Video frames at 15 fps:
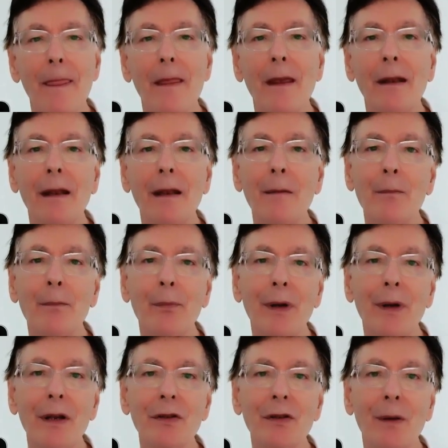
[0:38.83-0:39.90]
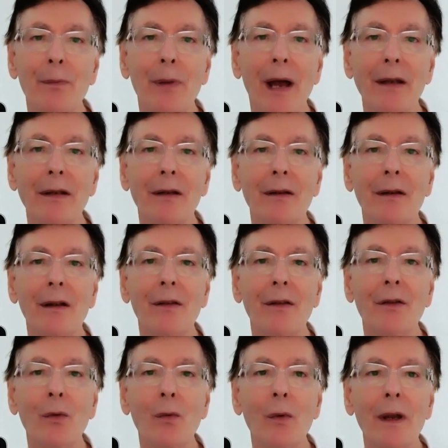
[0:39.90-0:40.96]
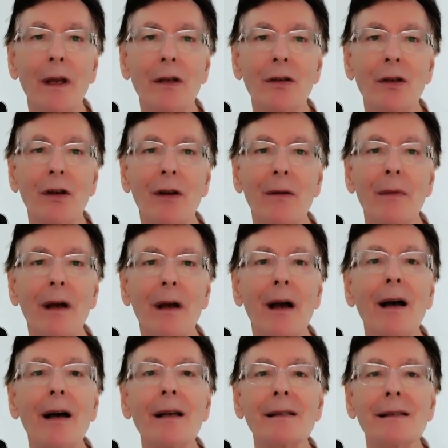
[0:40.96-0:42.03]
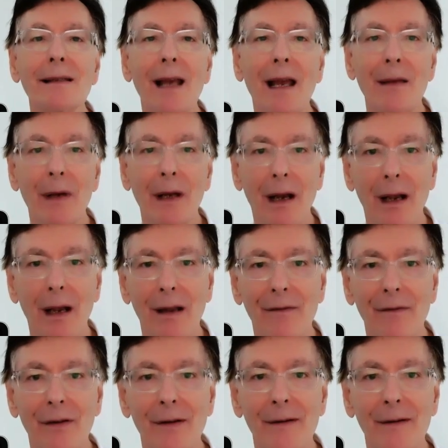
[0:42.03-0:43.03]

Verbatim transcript: it imprints a pattern that we term a CymaGlyph.